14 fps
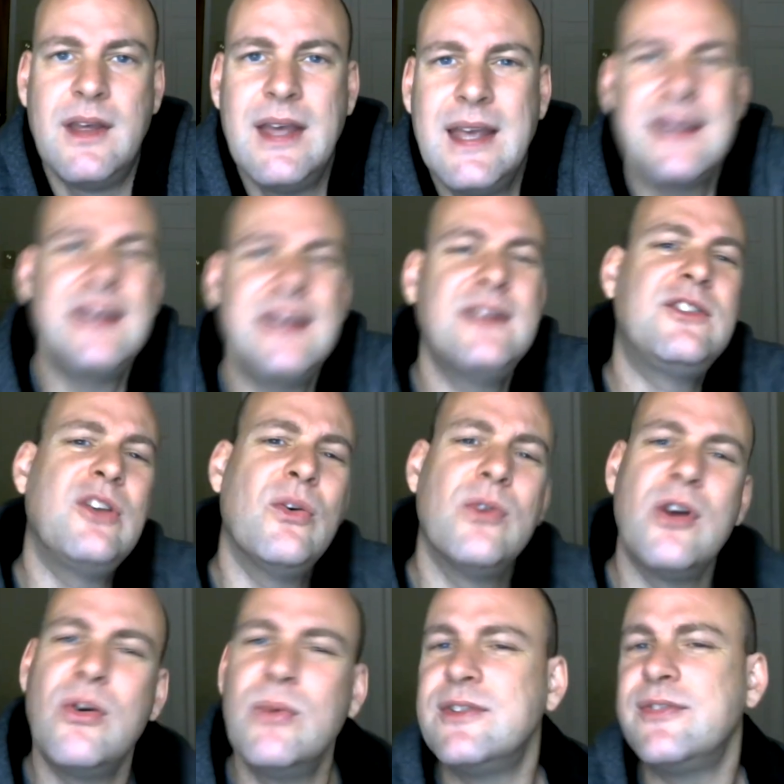Kids don't
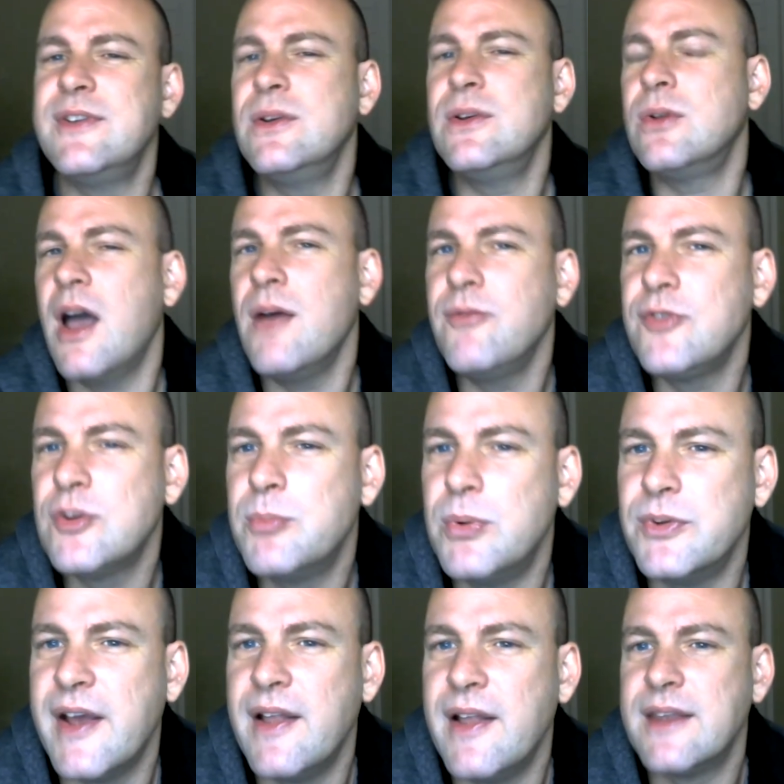always feel comfortable
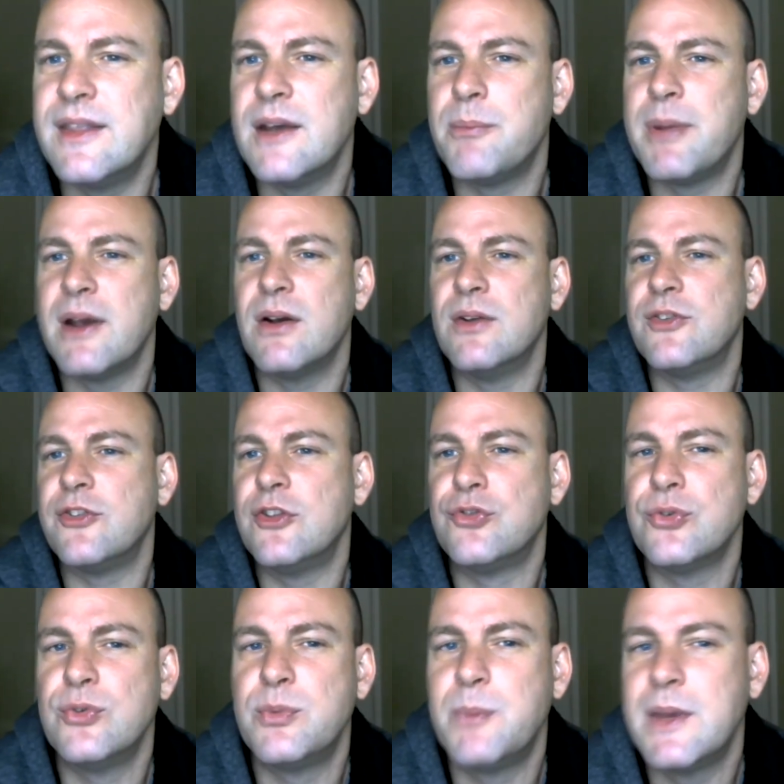telling their parents the
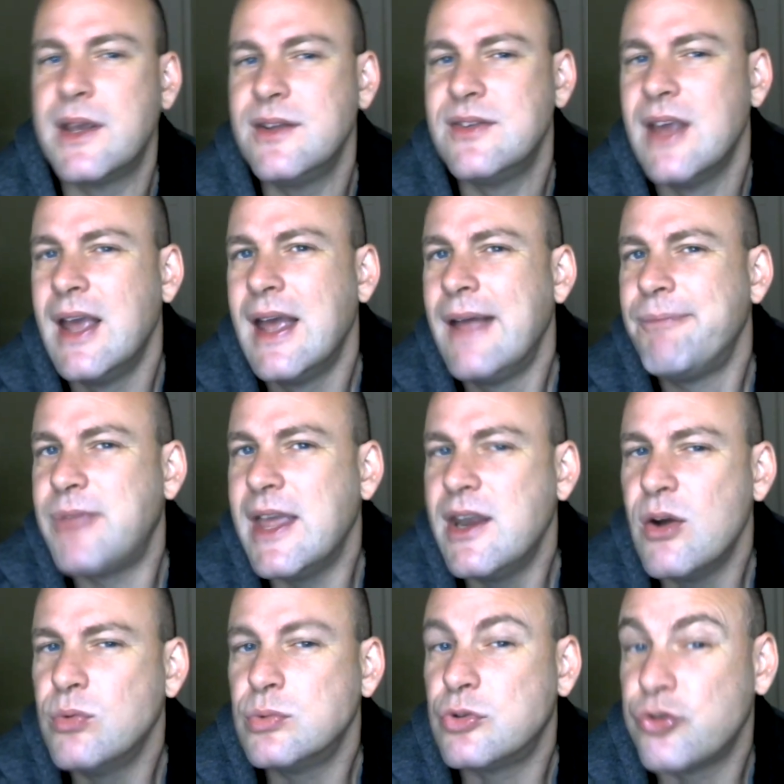truth because they
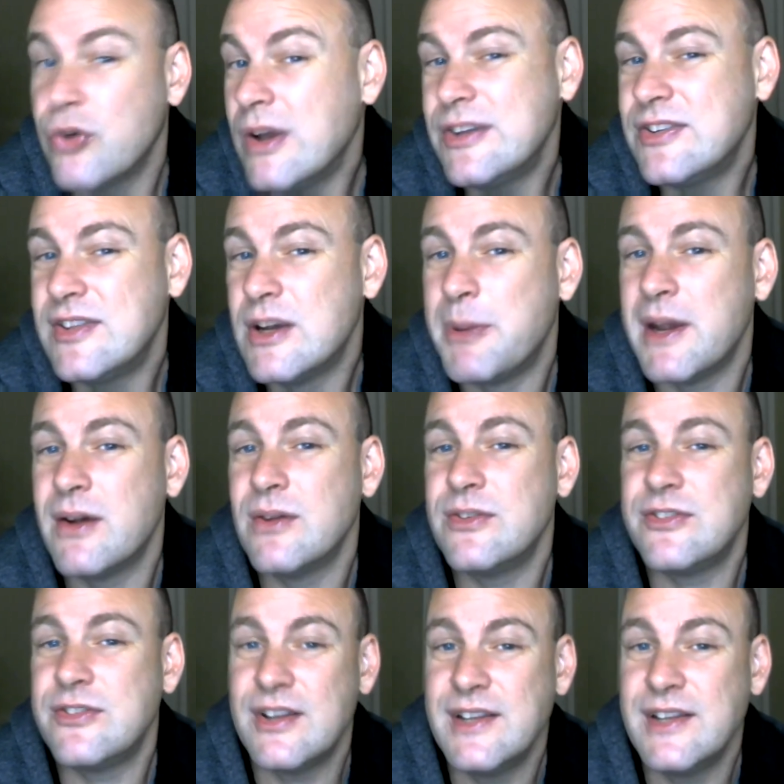don't trust their parents
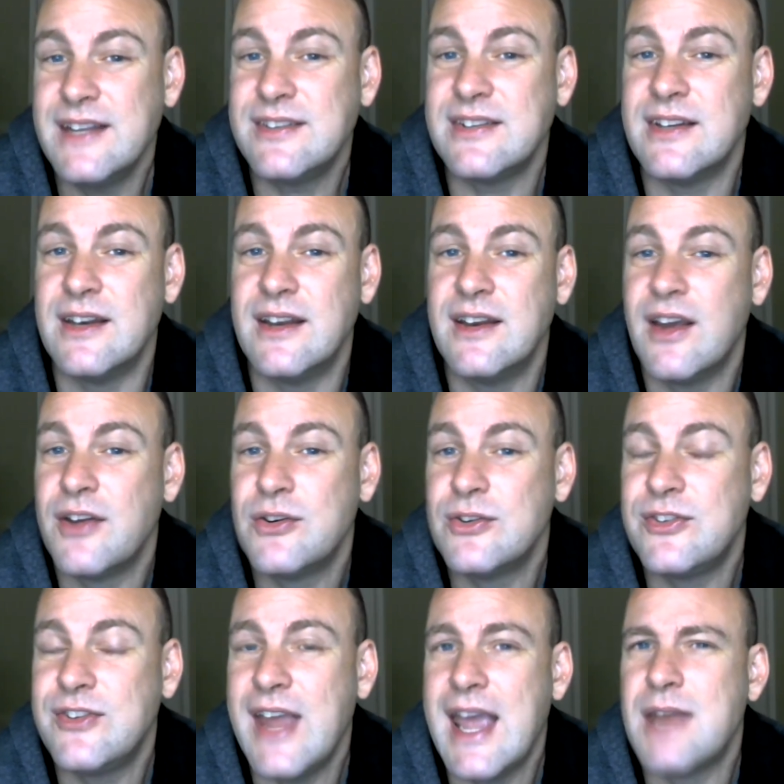to listen and
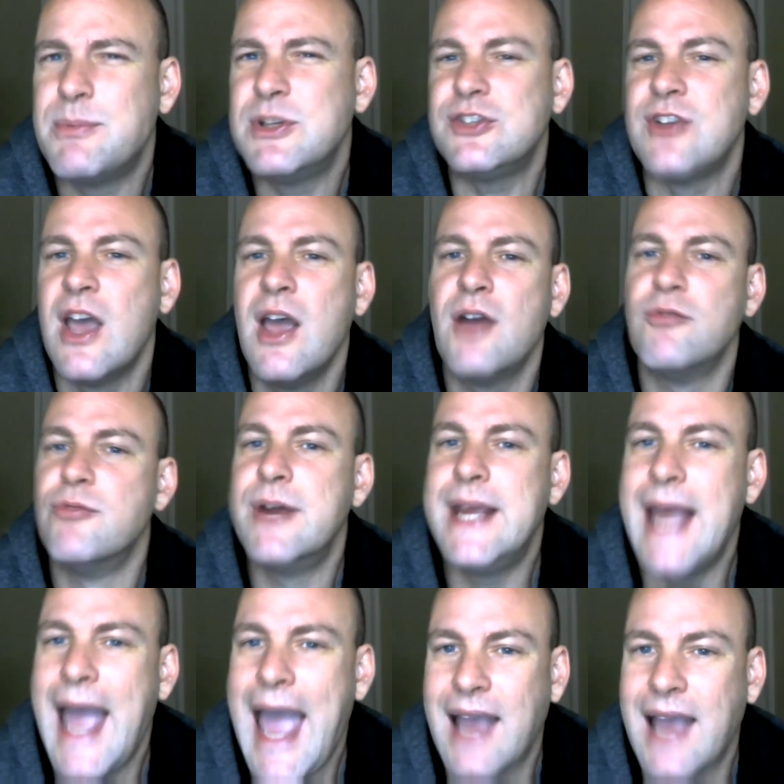understand, but just
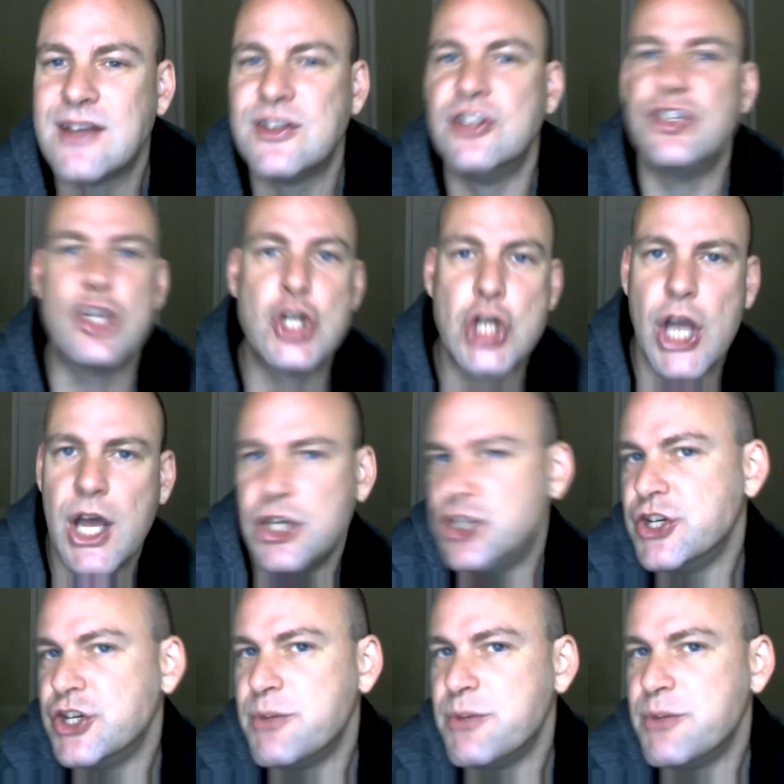react and judge and